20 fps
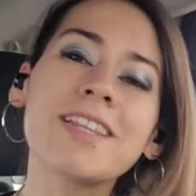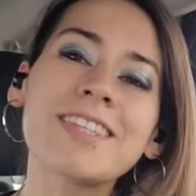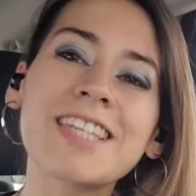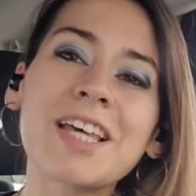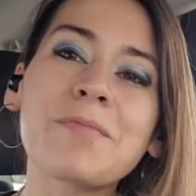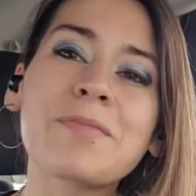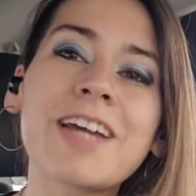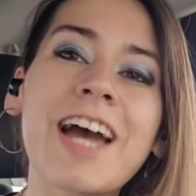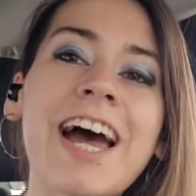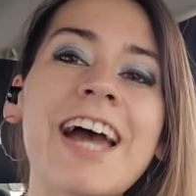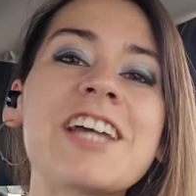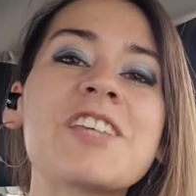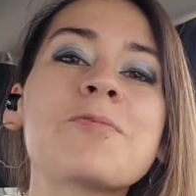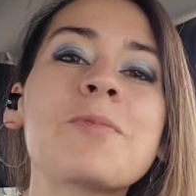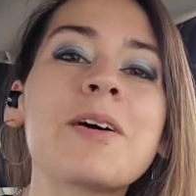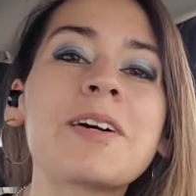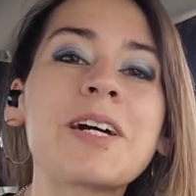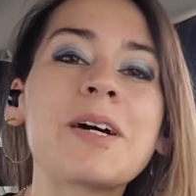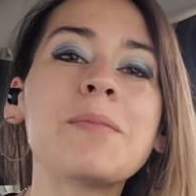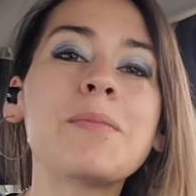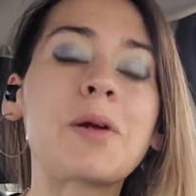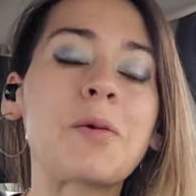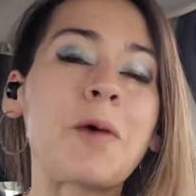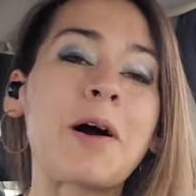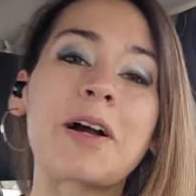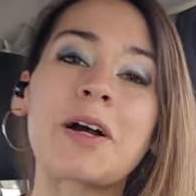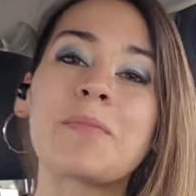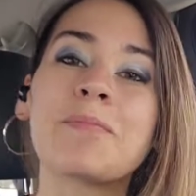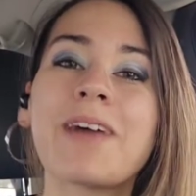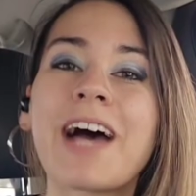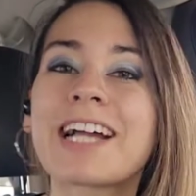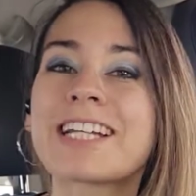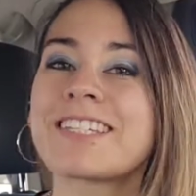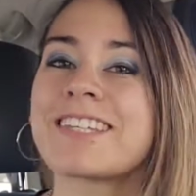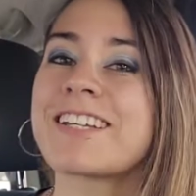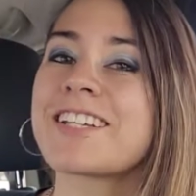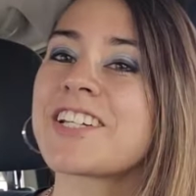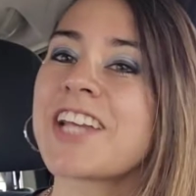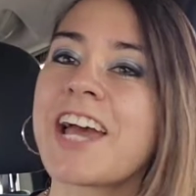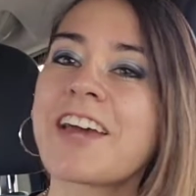What's up guys, welcome back
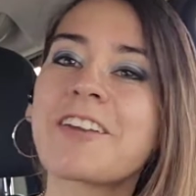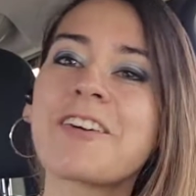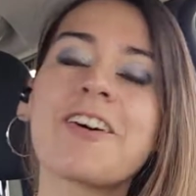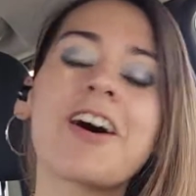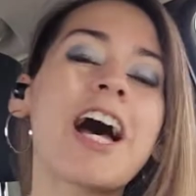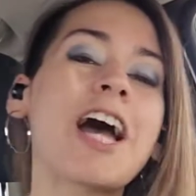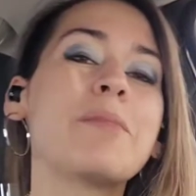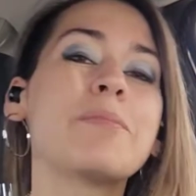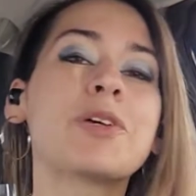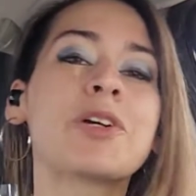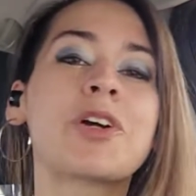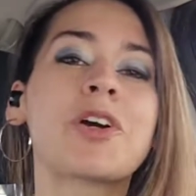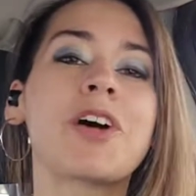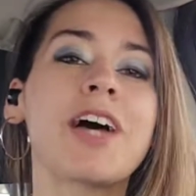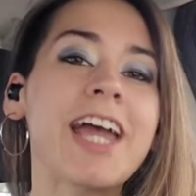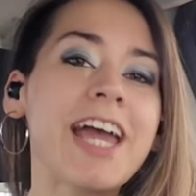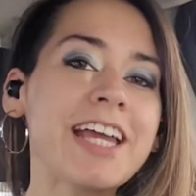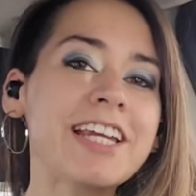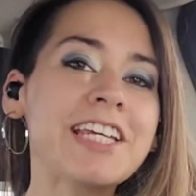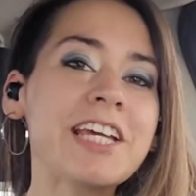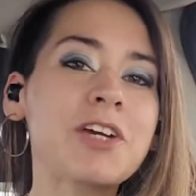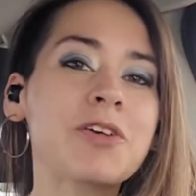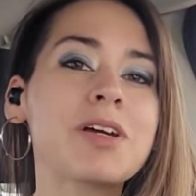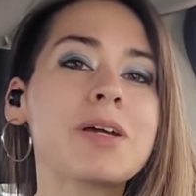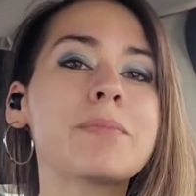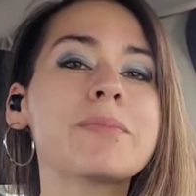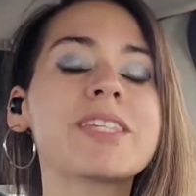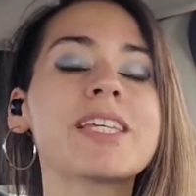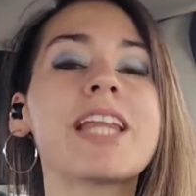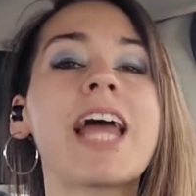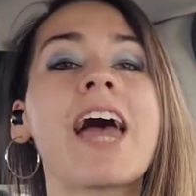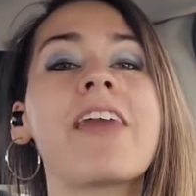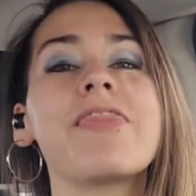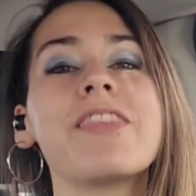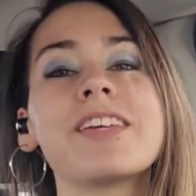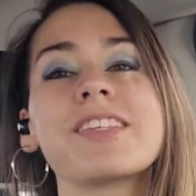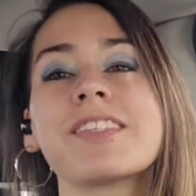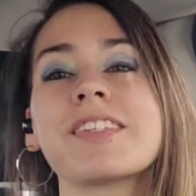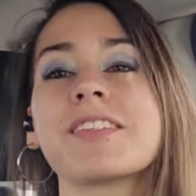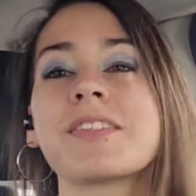to the channel. I'm your girl Andy Crimson
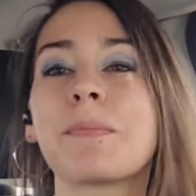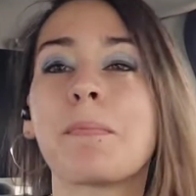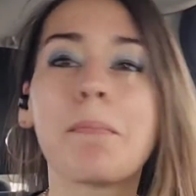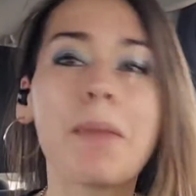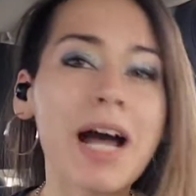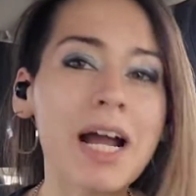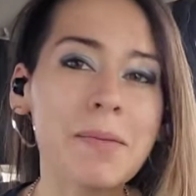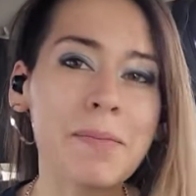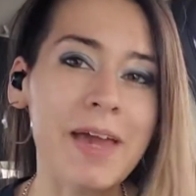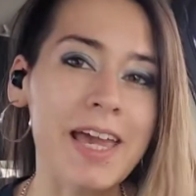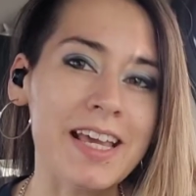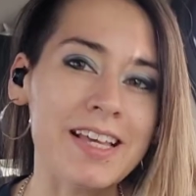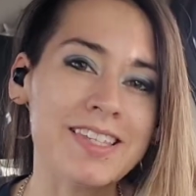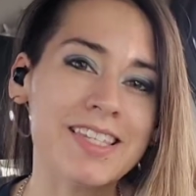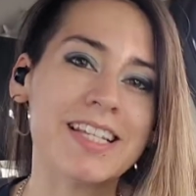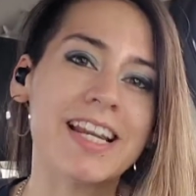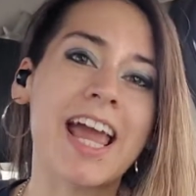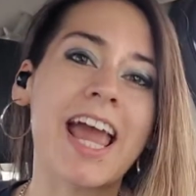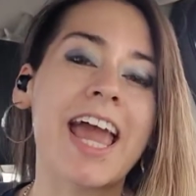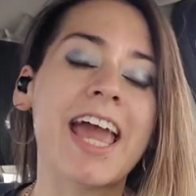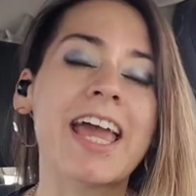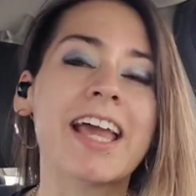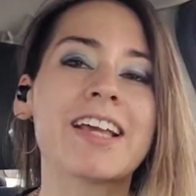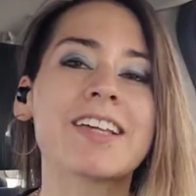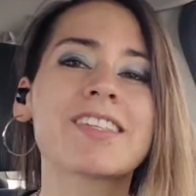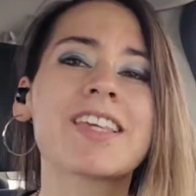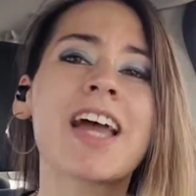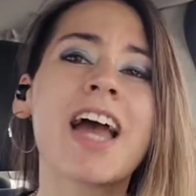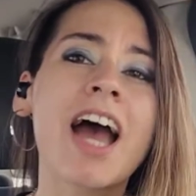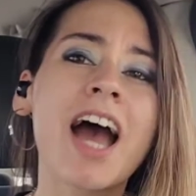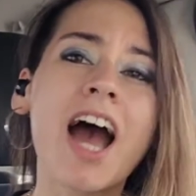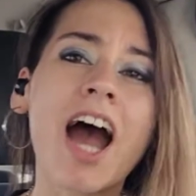and this is Mukbangs and Hangs.